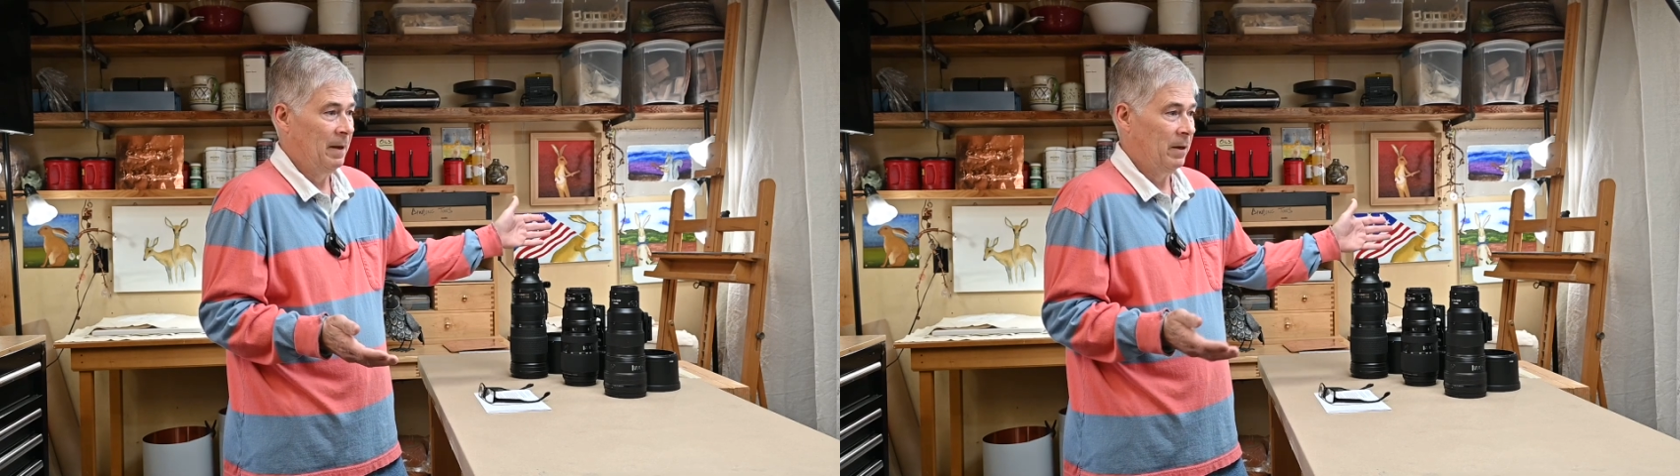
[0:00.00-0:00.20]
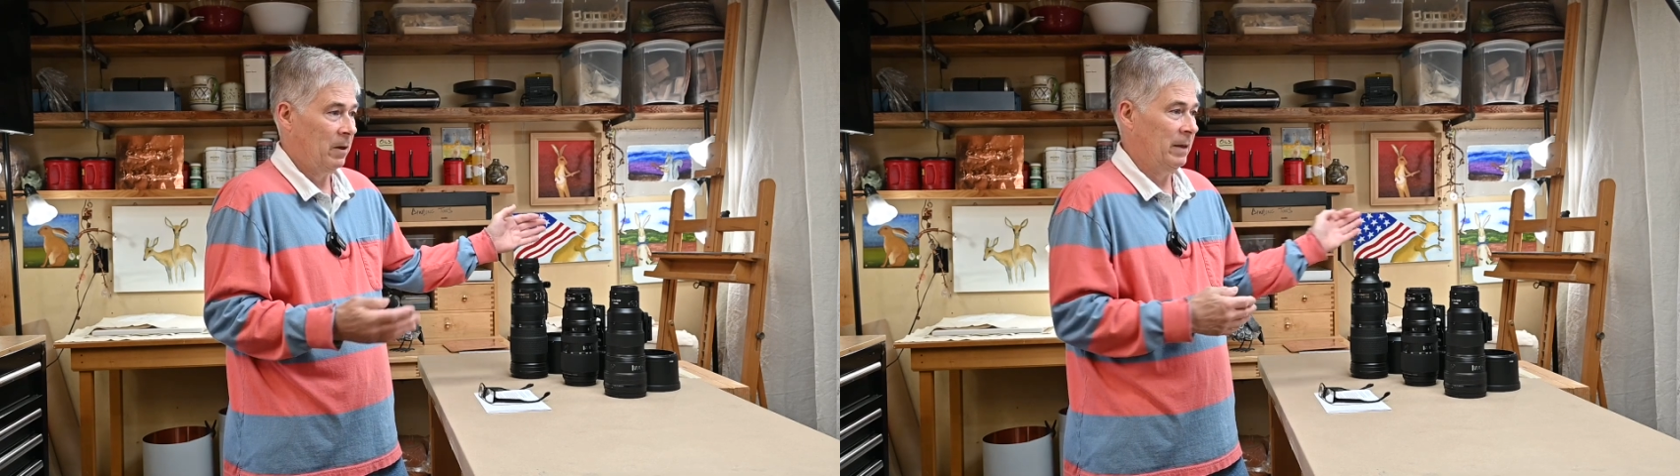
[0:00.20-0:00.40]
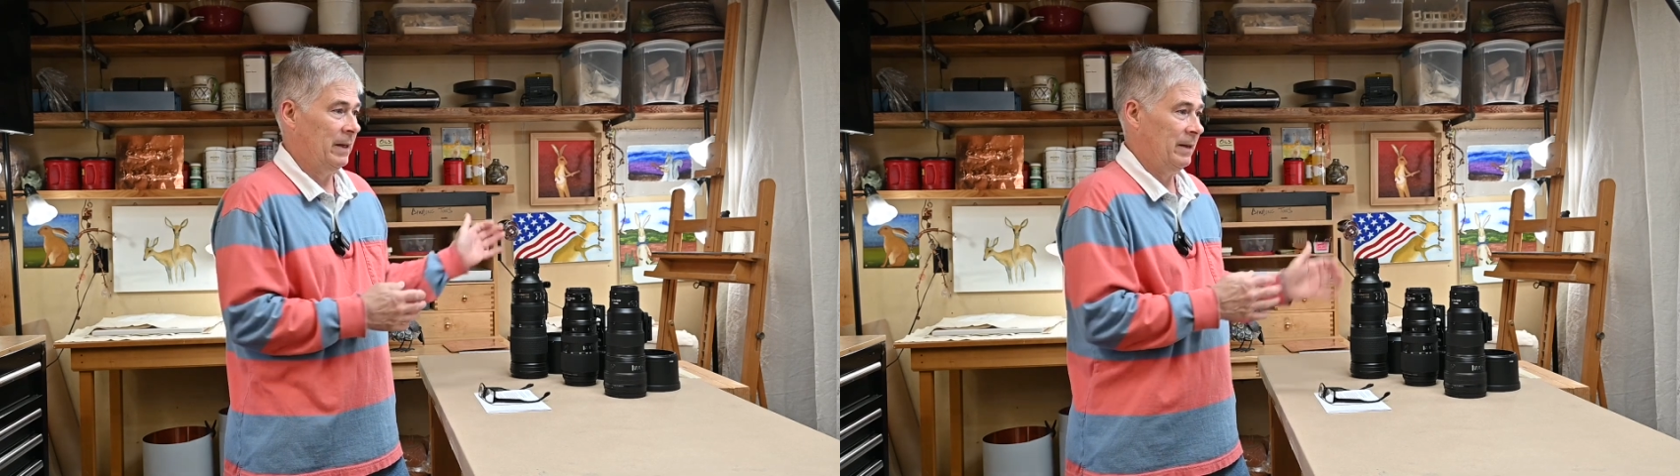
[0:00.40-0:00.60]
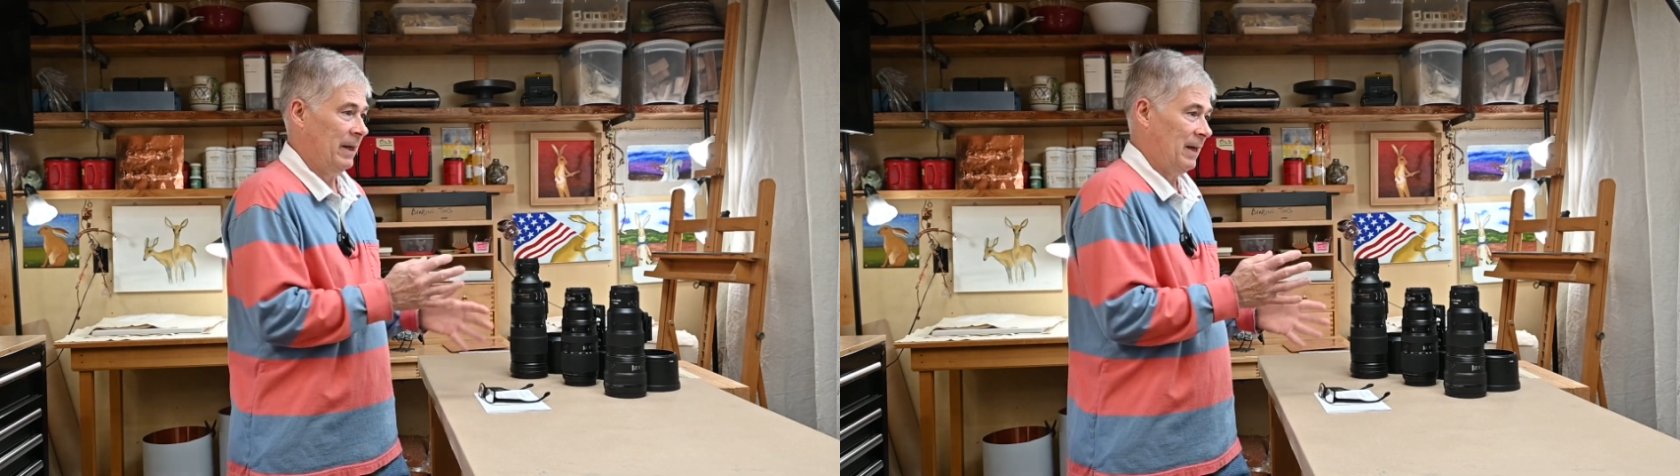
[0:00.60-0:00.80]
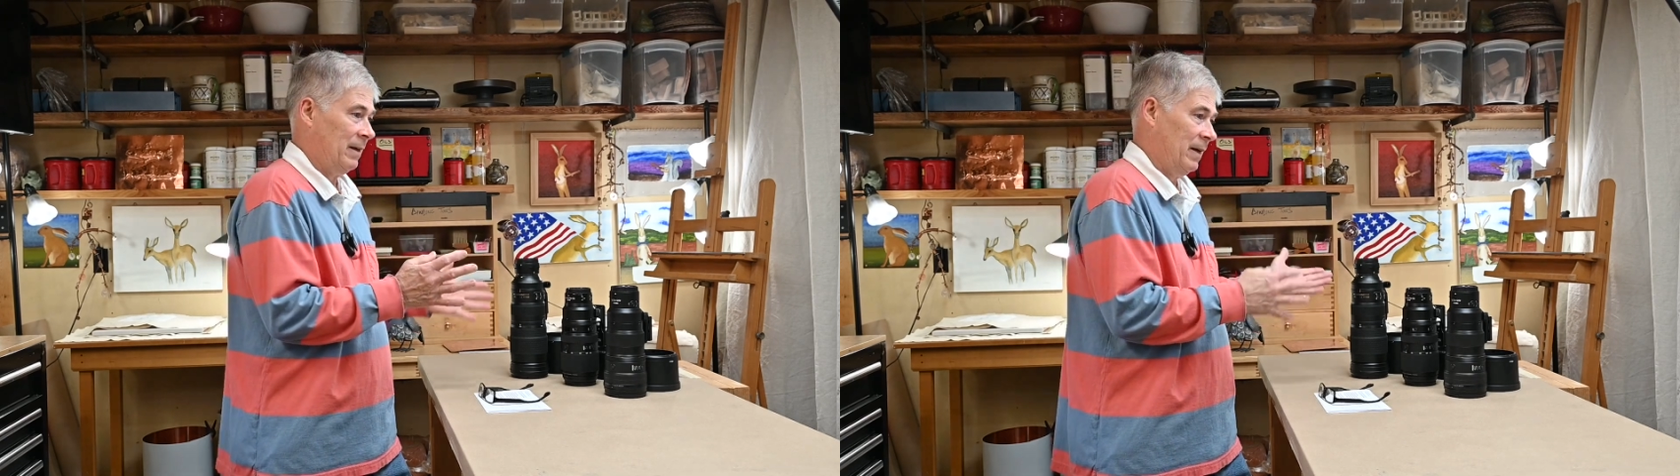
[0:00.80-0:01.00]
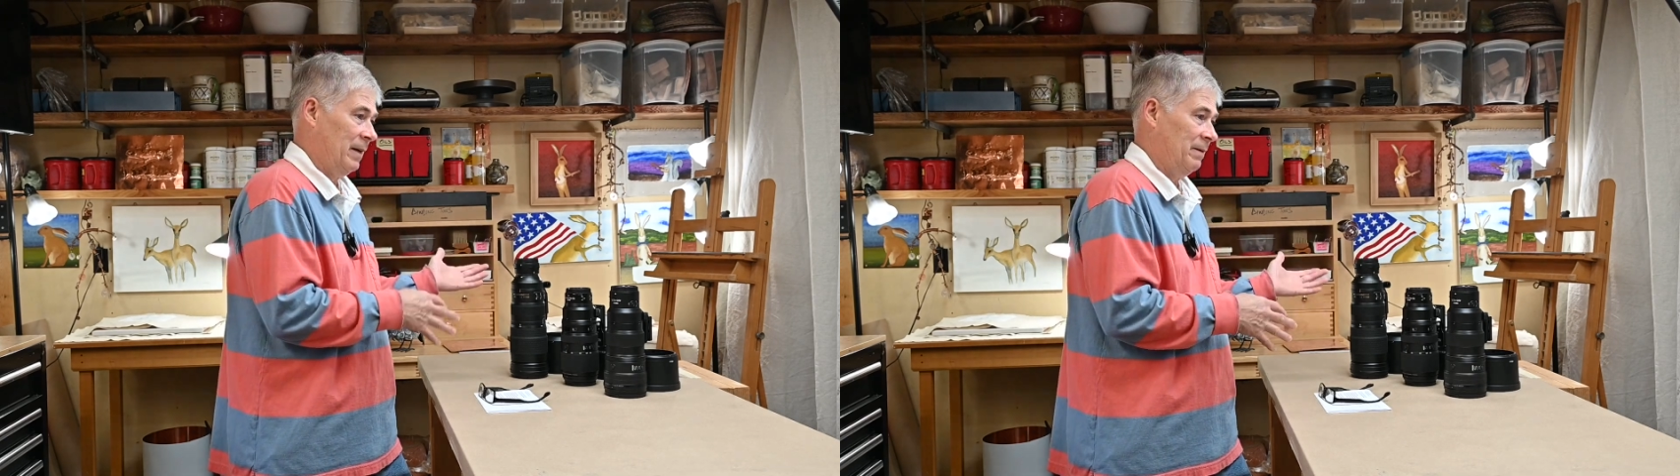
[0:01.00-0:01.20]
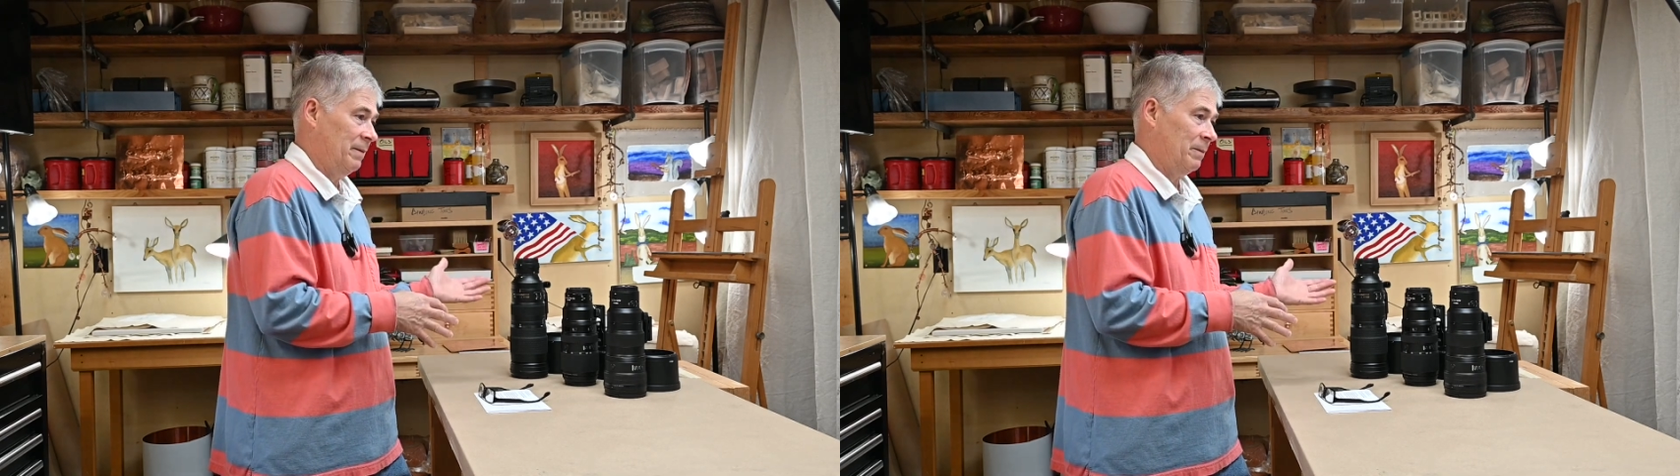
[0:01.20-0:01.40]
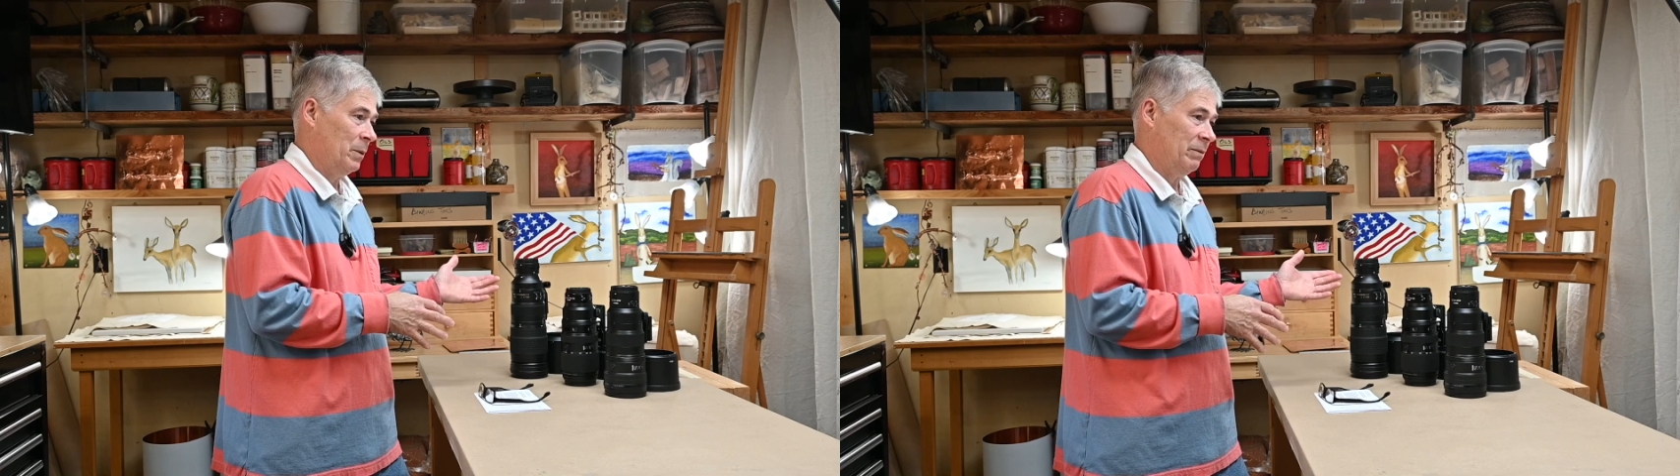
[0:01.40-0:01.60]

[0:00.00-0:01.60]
calling it that kind of